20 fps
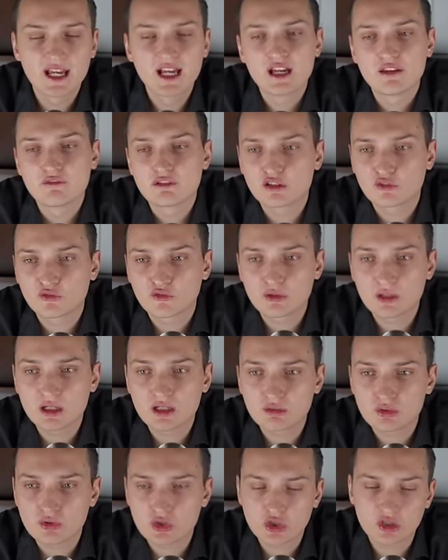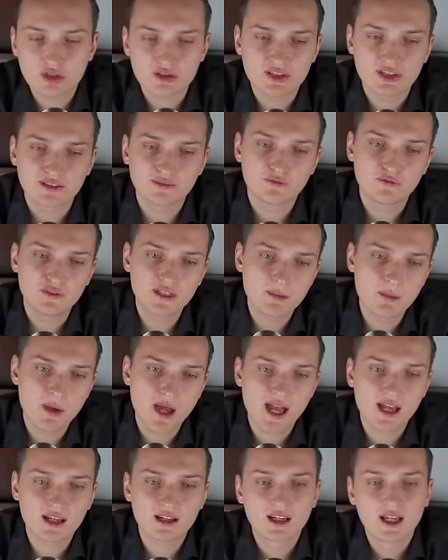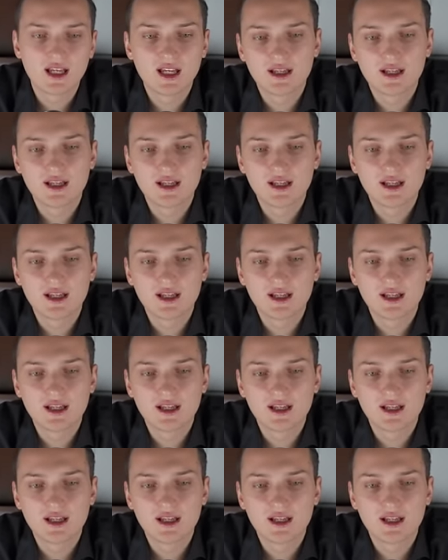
feel free to share some feedback,